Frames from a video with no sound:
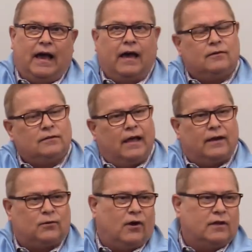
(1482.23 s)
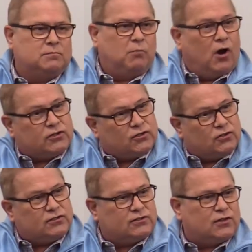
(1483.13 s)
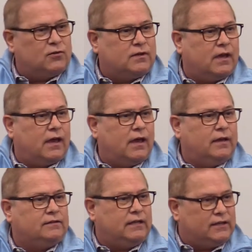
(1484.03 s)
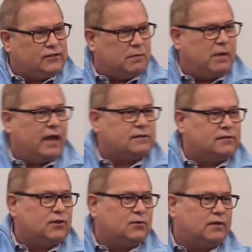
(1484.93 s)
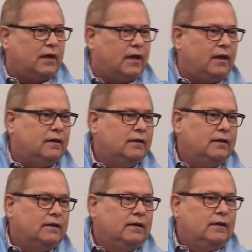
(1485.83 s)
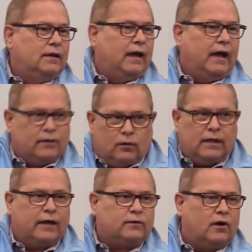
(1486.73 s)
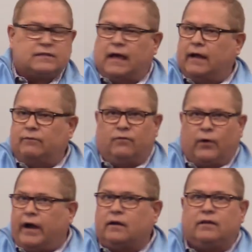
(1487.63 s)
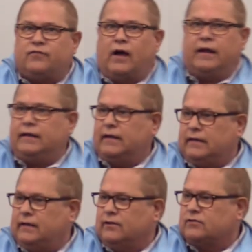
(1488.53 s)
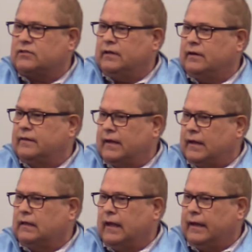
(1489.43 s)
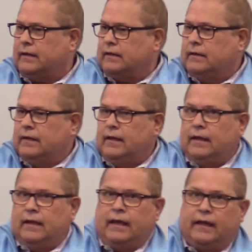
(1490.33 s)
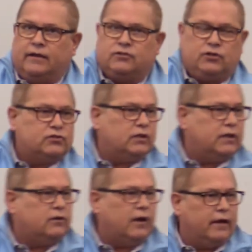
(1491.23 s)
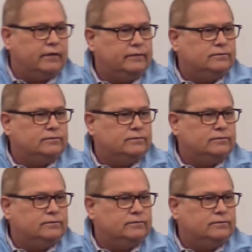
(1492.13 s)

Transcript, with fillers: I don't like Ross. Marshall's is okay. TJ Maxx is okay. I don't like Ross. I rarely find any deals in there that I like, and it's usually crap.